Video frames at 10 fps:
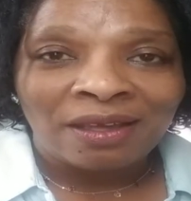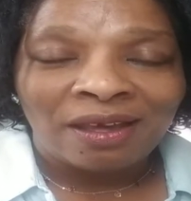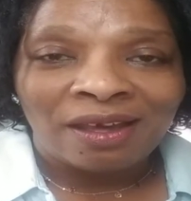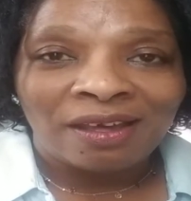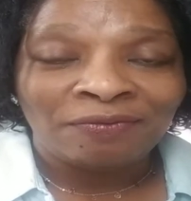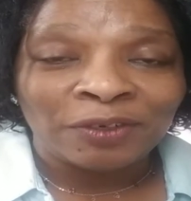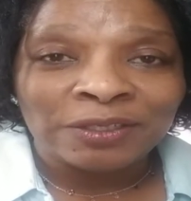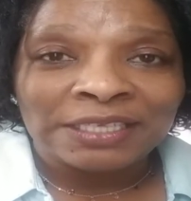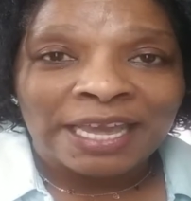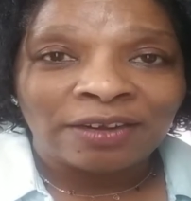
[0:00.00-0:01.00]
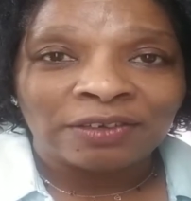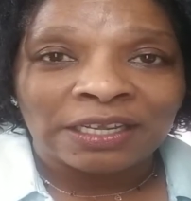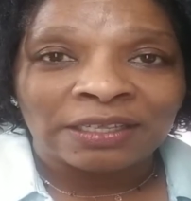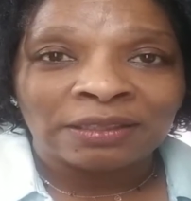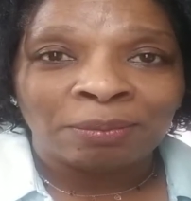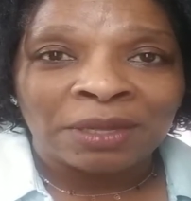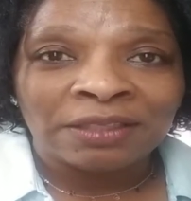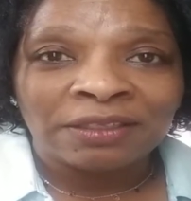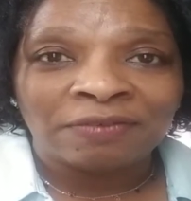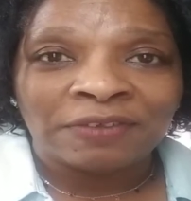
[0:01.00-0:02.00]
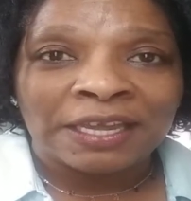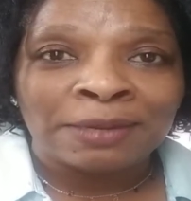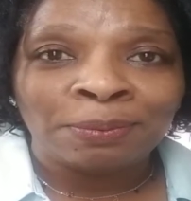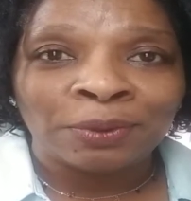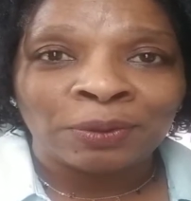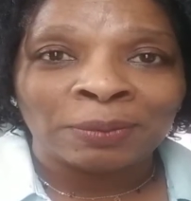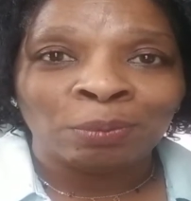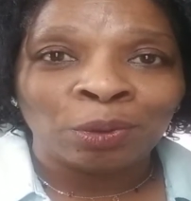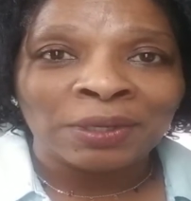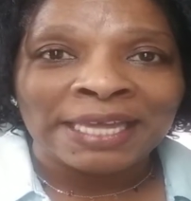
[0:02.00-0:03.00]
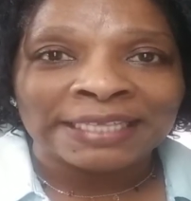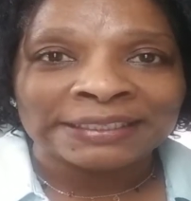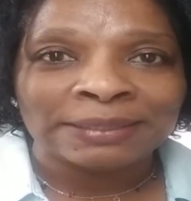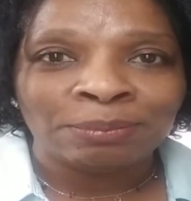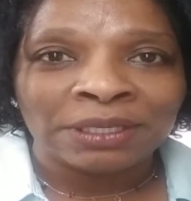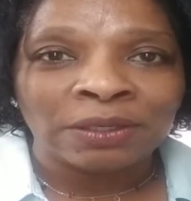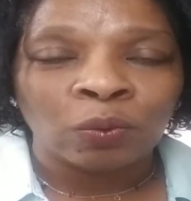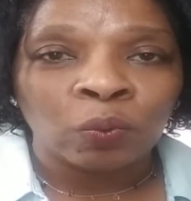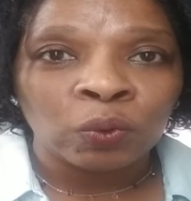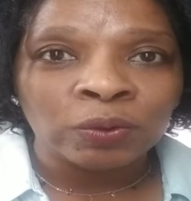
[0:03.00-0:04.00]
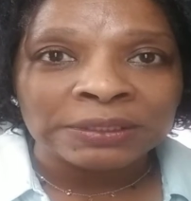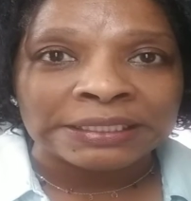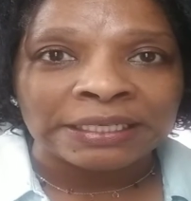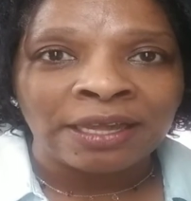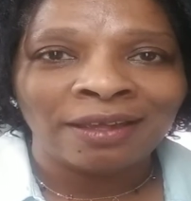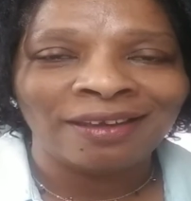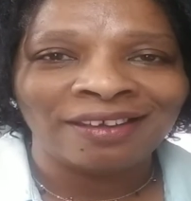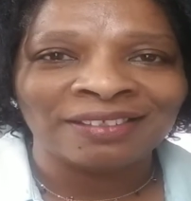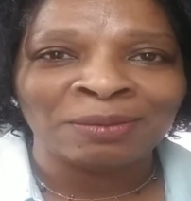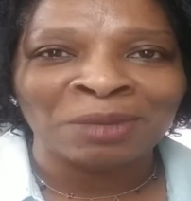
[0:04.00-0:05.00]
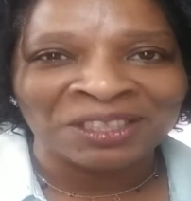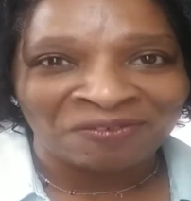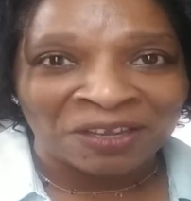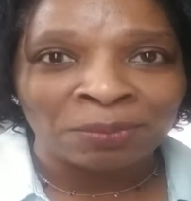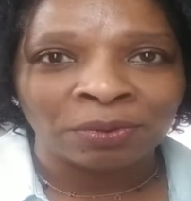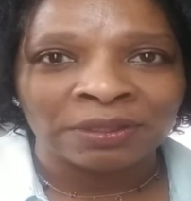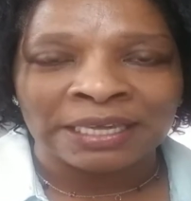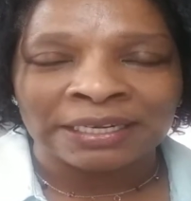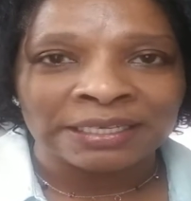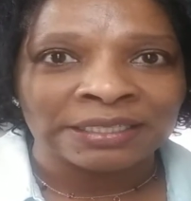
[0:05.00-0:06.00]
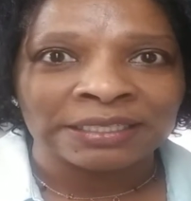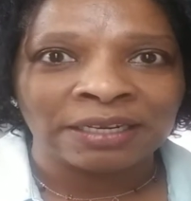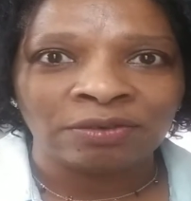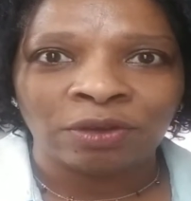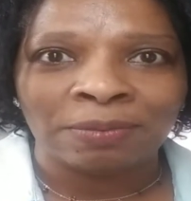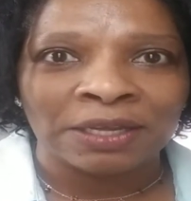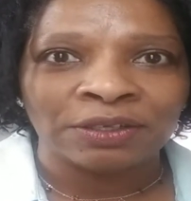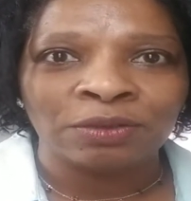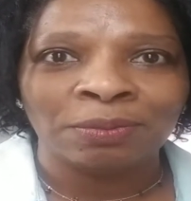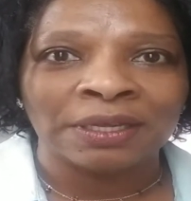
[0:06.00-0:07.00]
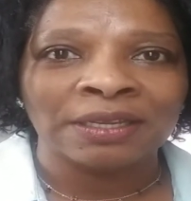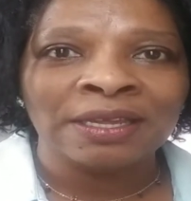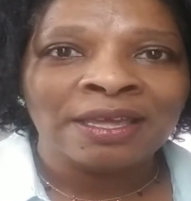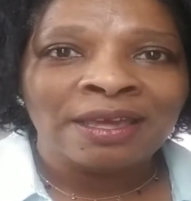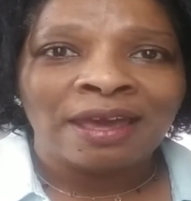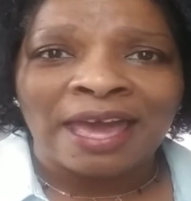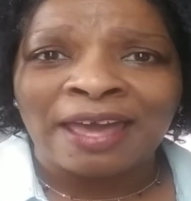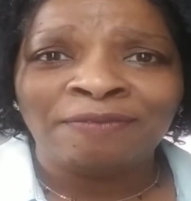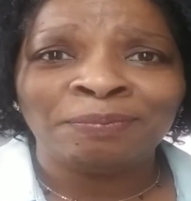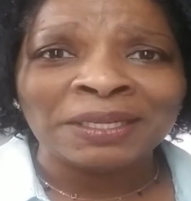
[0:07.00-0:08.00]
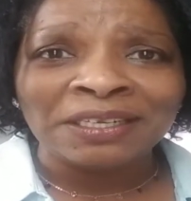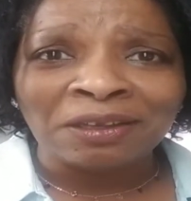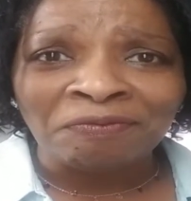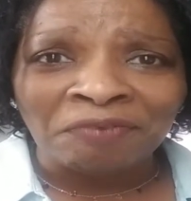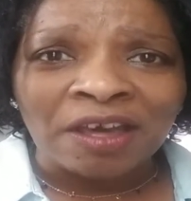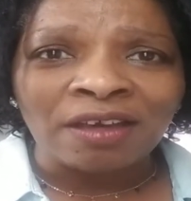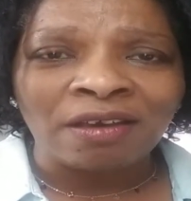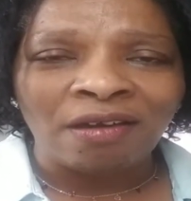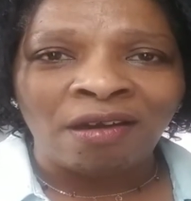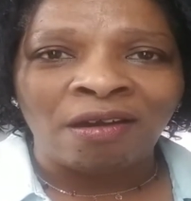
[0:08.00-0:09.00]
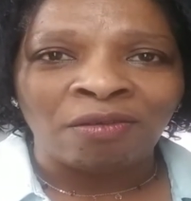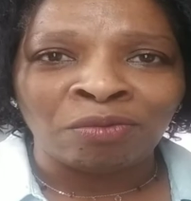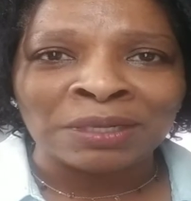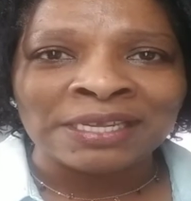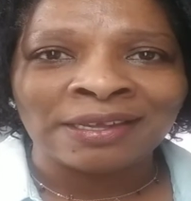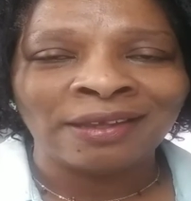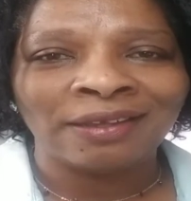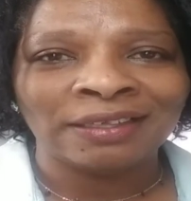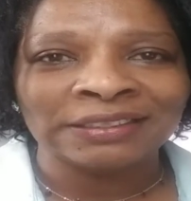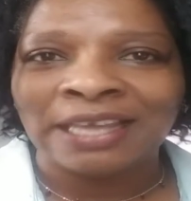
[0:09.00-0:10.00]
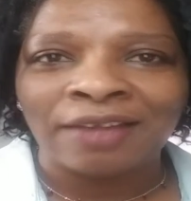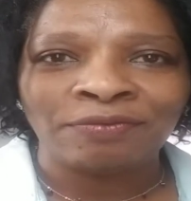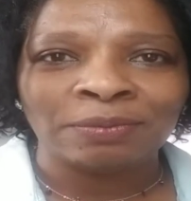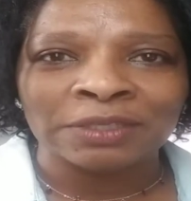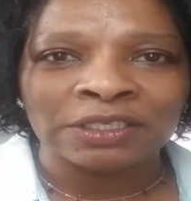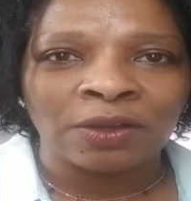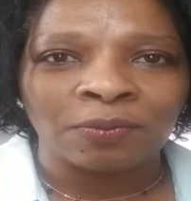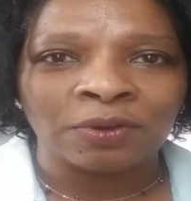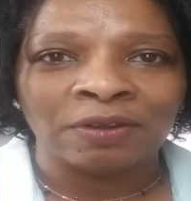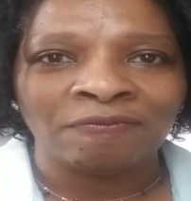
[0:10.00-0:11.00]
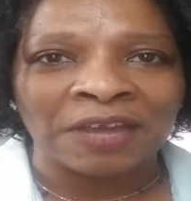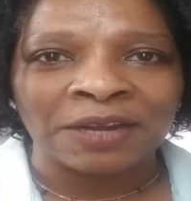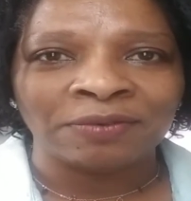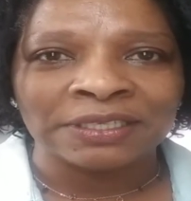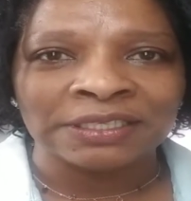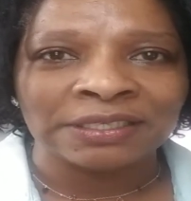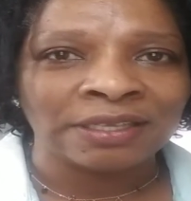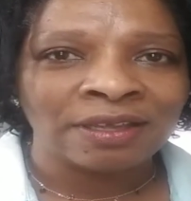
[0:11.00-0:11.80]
uh, first Saturday in the month of April, and boy, has it been a woozy, uh, the month of April, that is. I don't know about you, but I've been in a funk all week, aside from this coronavirus